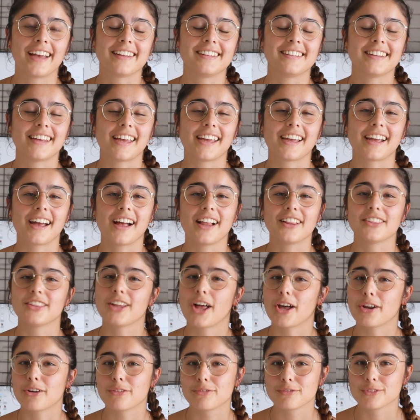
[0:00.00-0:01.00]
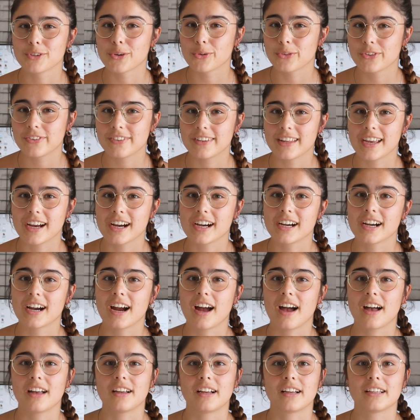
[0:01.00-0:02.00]
I take a lot of notes
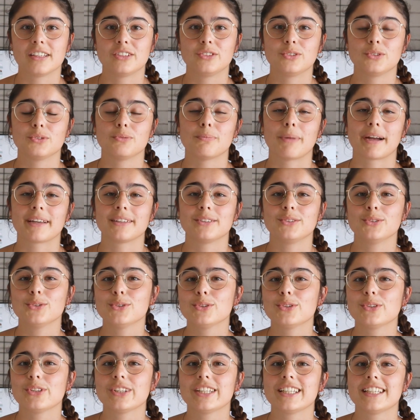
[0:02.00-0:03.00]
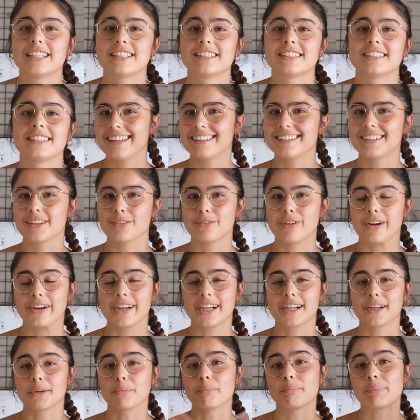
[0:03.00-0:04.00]
there. I do my to-do list. It's a
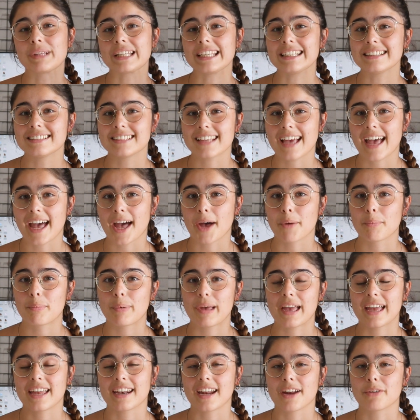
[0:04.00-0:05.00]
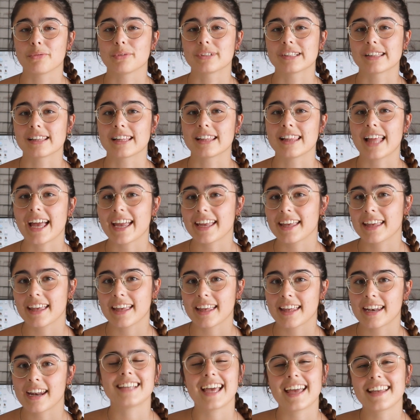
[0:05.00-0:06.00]
very complete app and I really like
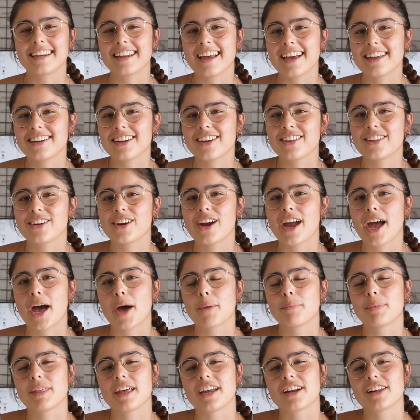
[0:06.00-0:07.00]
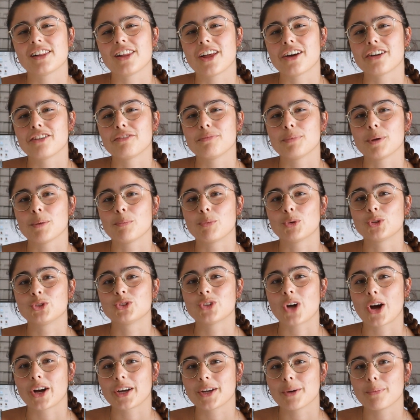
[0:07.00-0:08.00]
it. Then another app that a lot of people
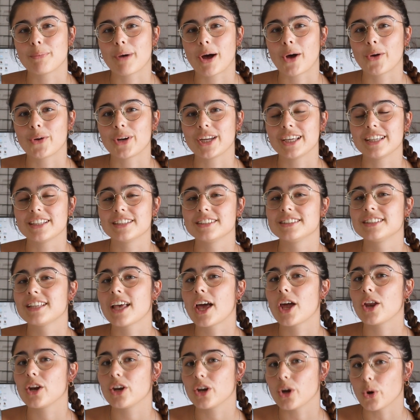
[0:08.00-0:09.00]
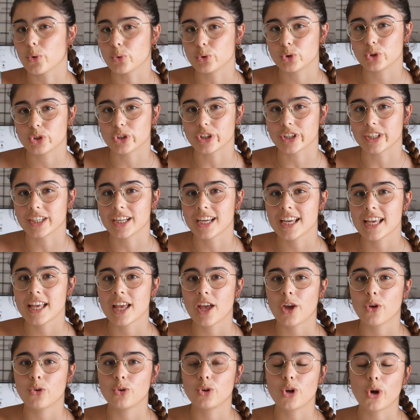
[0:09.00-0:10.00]
talk about is Notion.
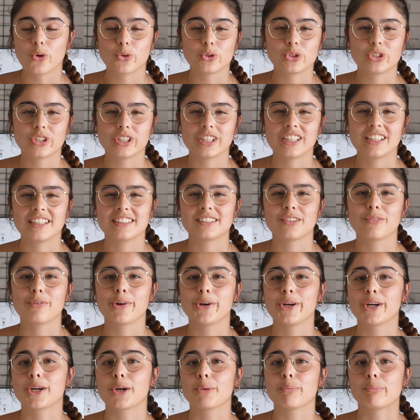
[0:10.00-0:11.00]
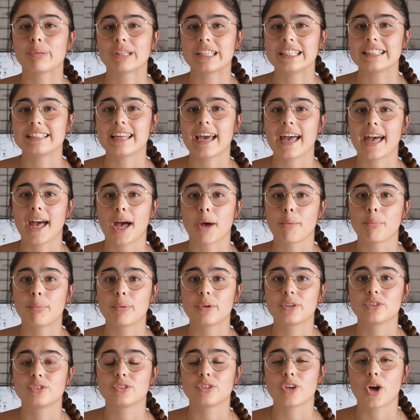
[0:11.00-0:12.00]
Notion is a very complete app,
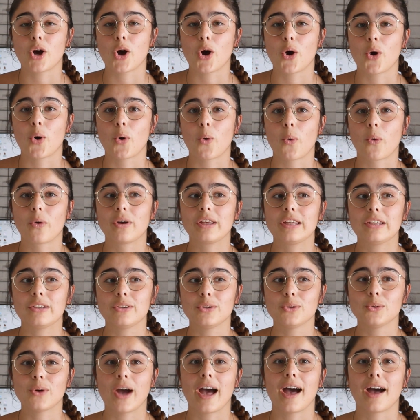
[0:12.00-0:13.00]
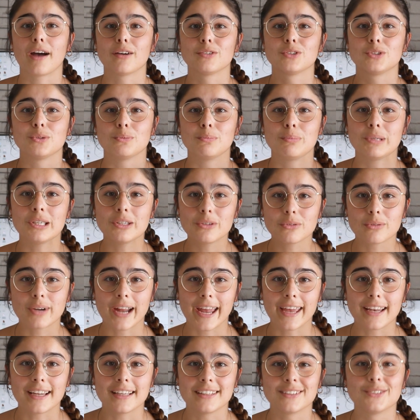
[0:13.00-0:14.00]
so you have to be
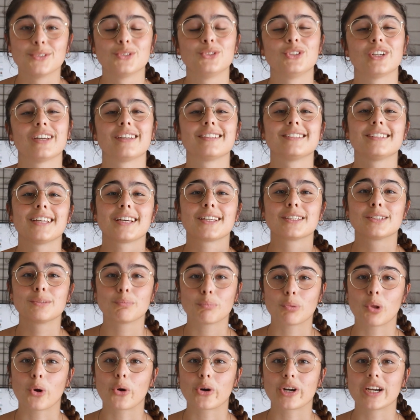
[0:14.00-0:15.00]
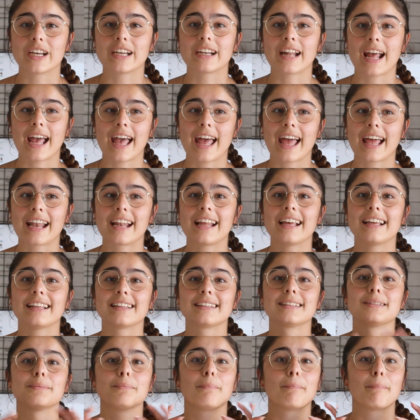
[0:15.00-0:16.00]
ready to just explore it at
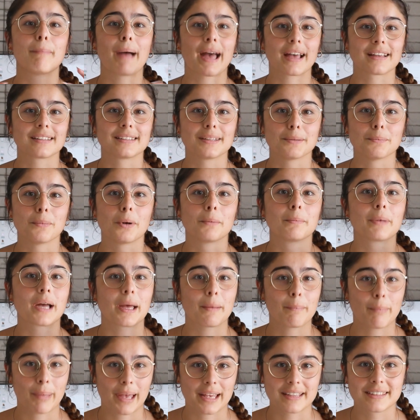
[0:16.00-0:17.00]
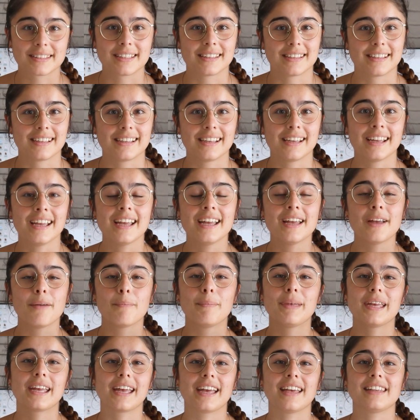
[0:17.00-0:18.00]
its maximum capacity,
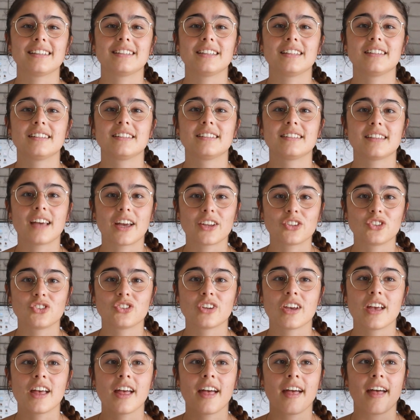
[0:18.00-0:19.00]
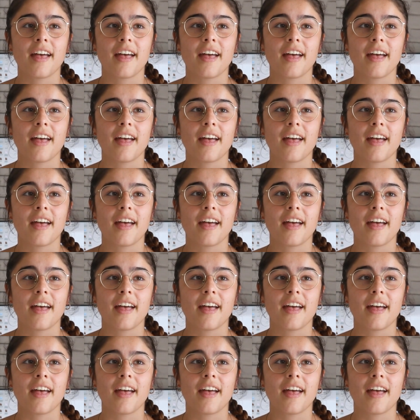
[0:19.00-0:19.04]
because it's such